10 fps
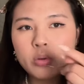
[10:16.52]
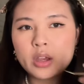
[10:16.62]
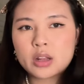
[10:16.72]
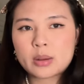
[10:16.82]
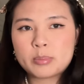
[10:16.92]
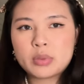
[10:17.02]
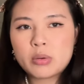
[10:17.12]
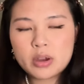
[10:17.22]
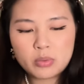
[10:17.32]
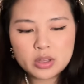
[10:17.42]
I like blow
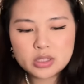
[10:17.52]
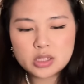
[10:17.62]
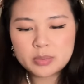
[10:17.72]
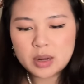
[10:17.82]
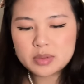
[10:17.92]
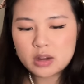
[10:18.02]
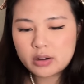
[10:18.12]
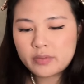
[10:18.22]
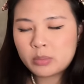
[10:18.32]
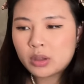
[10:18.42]
it once. Sometimes I don't
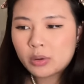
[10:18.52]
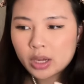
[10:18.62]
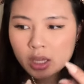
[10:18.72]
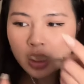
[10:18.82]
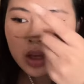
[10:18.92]
even blow it.